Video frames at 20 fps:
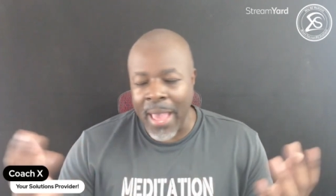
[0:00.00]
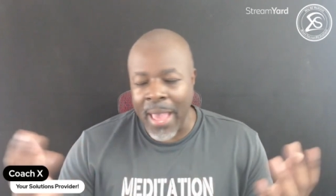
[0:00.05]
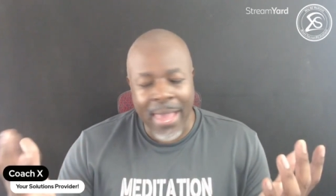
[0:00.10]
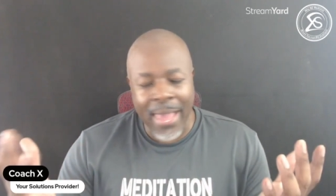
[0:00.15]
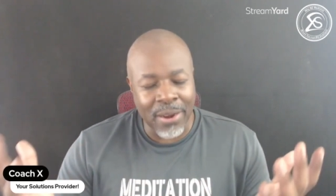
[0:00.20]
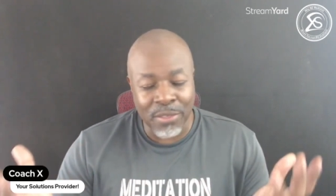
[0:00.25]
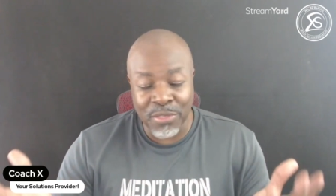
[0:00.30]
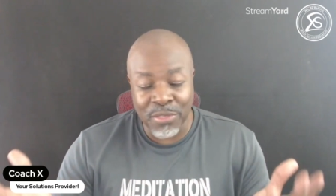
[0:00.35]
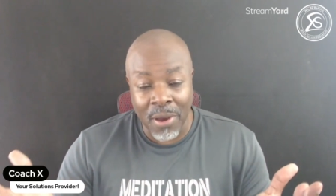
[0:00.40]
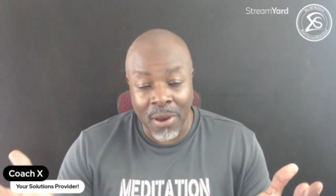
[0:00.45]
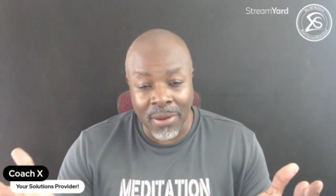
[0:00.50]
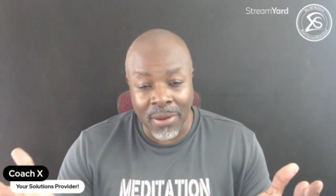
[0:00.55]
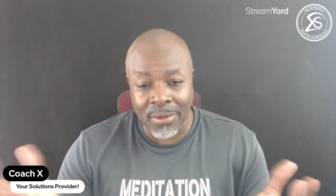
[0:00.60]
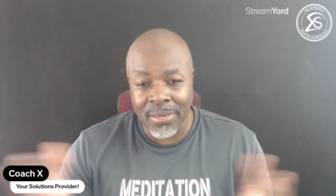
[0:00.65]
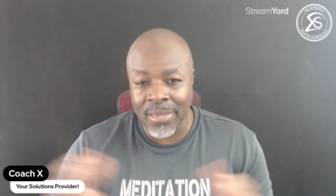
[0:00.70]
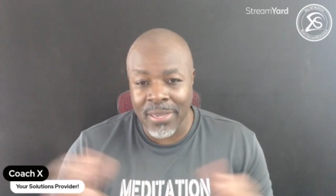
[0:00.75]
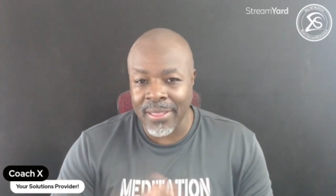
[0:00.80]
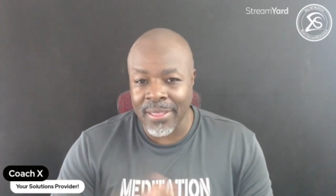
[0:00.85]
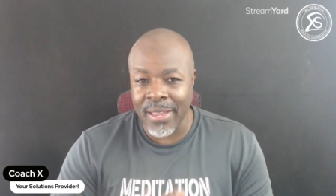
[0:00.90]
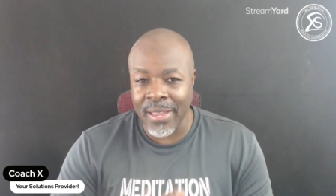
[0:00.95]
I had a
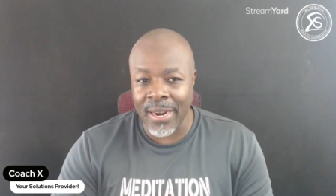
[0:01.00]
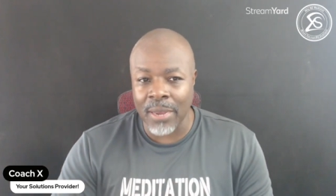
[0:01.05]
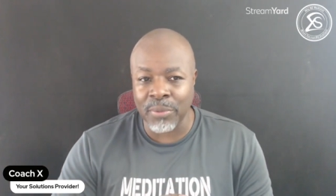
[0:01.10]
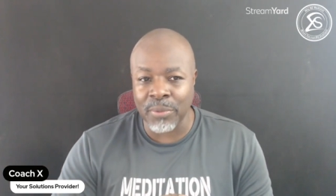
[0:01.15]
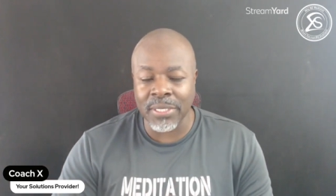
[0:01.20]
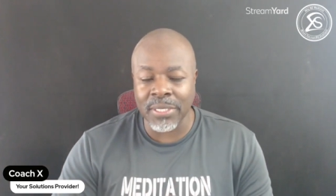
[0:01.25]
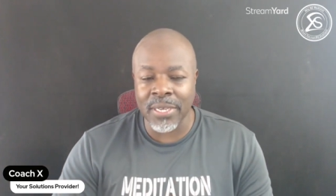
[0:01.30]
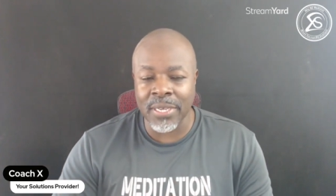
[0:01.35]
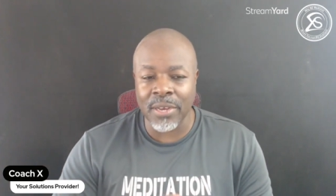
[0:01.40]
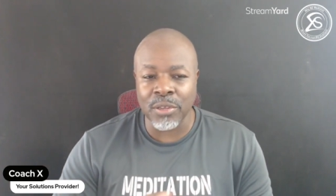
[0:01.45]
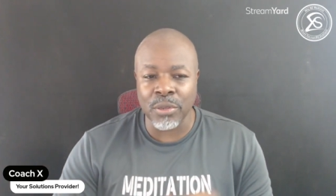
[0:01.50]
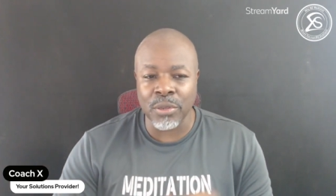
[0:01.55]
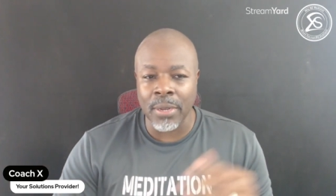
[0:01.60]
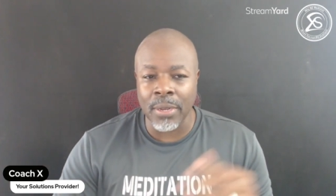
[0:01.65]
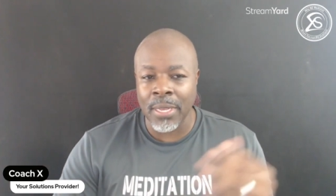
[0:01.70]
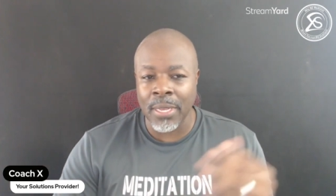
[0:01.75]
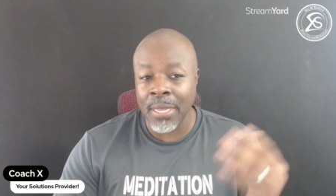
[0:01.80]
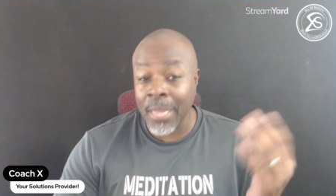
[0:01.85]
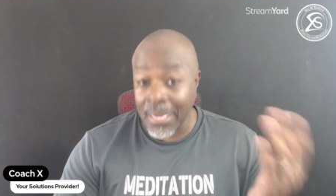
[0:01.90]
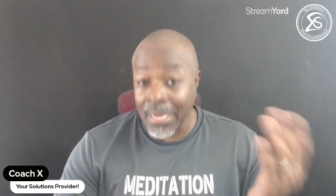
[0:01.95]
thought that I would tell you